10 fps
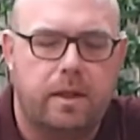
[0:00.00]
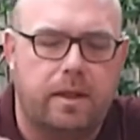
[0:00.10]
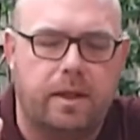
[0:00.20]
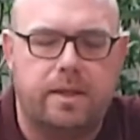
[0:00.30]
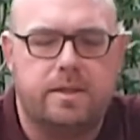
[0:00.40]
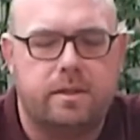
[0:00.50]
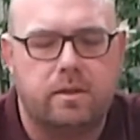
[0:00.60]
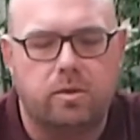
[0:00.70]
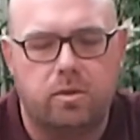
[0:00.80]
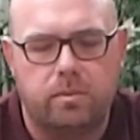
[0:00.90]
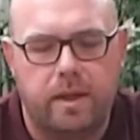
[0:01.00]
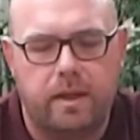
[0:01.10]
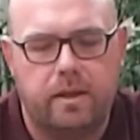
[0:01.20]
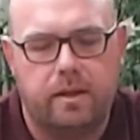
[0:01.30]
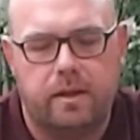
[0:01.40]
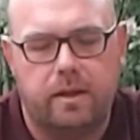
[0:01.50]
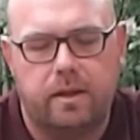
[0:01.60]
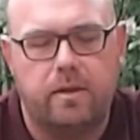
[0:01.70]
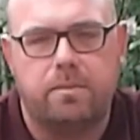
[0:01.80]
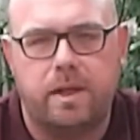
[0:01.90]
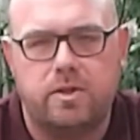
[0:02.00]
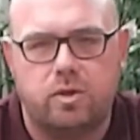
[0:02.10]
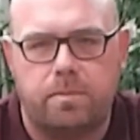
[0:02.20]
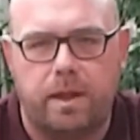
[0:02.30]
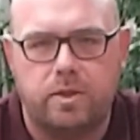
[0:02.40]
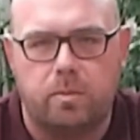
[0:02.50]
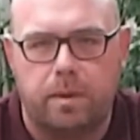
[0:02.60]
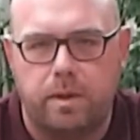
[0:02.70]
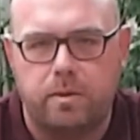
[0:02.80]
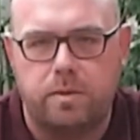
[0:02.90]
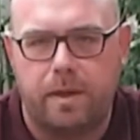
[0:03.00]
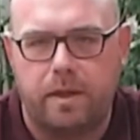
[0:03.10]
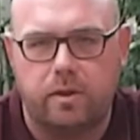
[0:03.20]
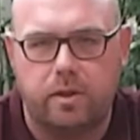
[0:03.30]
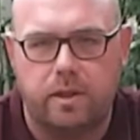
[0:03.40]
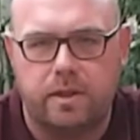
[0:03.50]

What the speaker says: and these normally can either be in sort of pinks or blues depending on